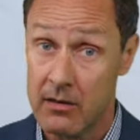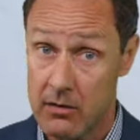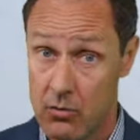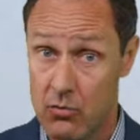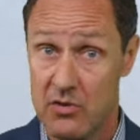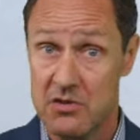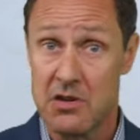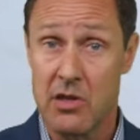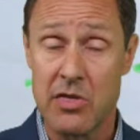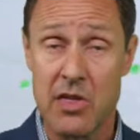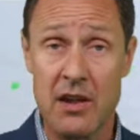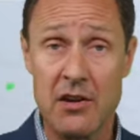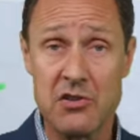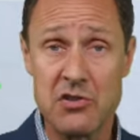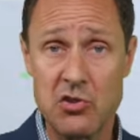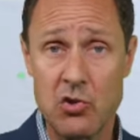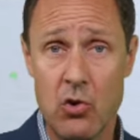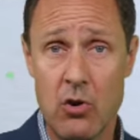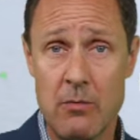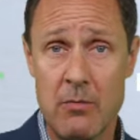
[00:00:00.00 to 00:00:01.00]
There was a
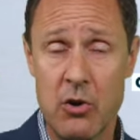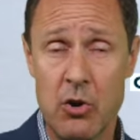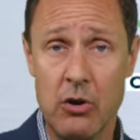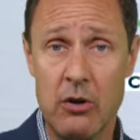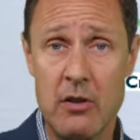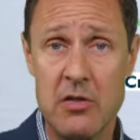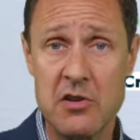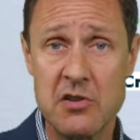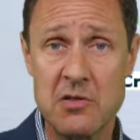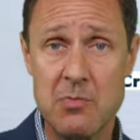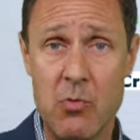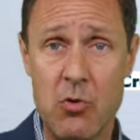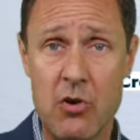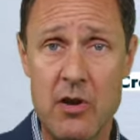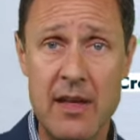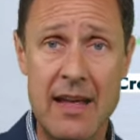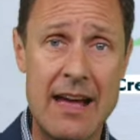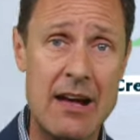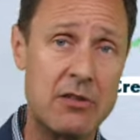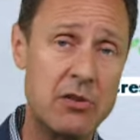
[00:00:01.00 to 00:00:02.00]
thunderstorm earlier this
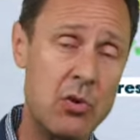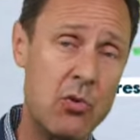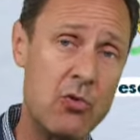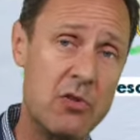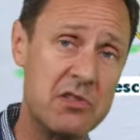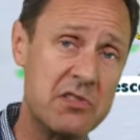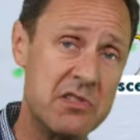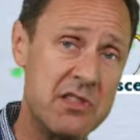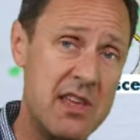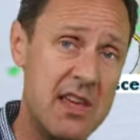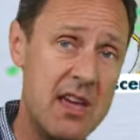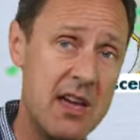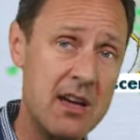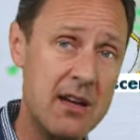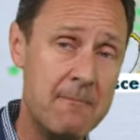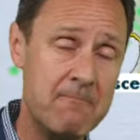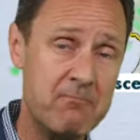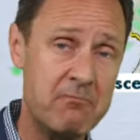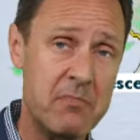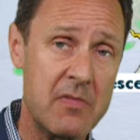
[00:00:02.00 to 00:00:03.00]
morning out towards
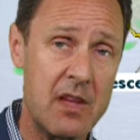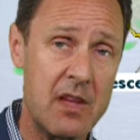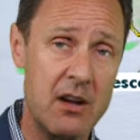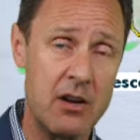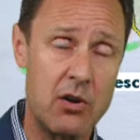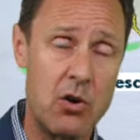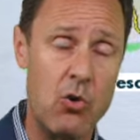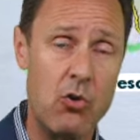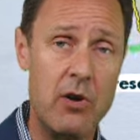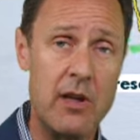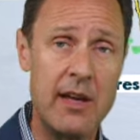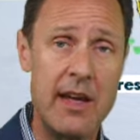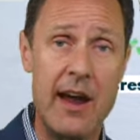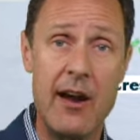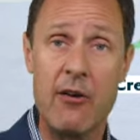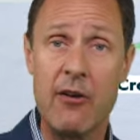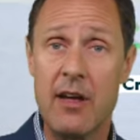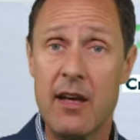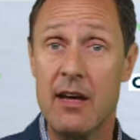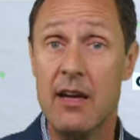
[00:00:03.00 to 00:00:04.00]
the Corning
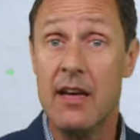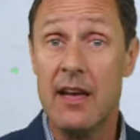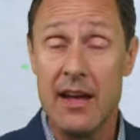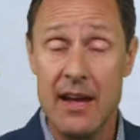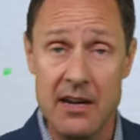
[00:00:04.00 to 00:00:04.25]
area.